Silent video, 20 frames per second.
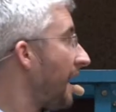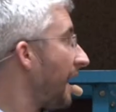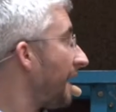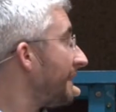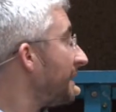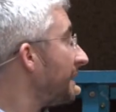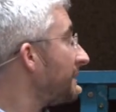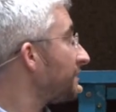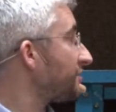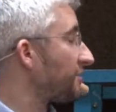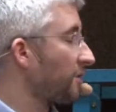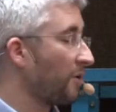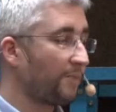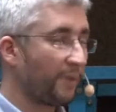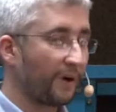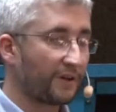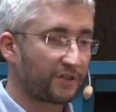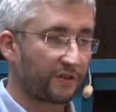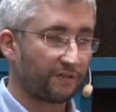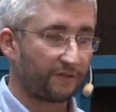and then show a
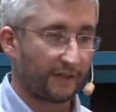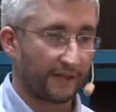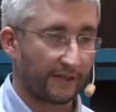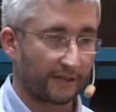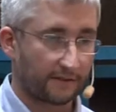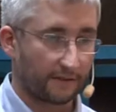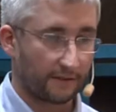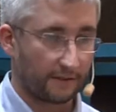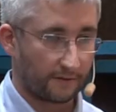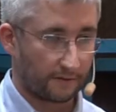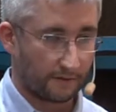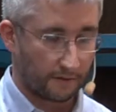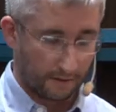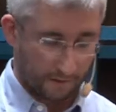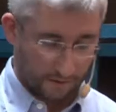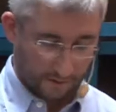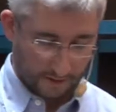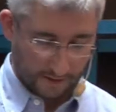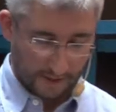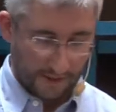bunch of things that,
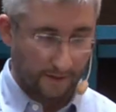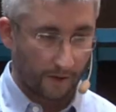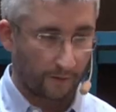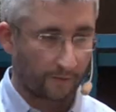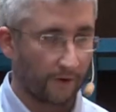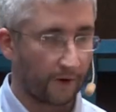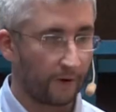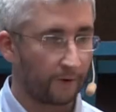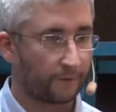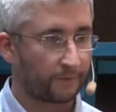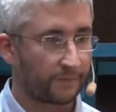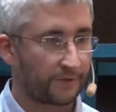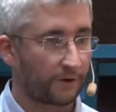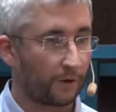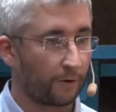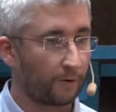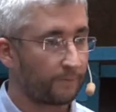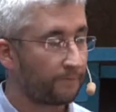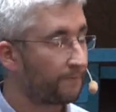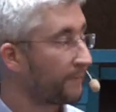that they don't know.
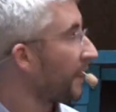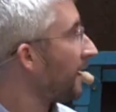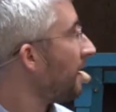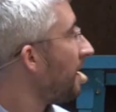So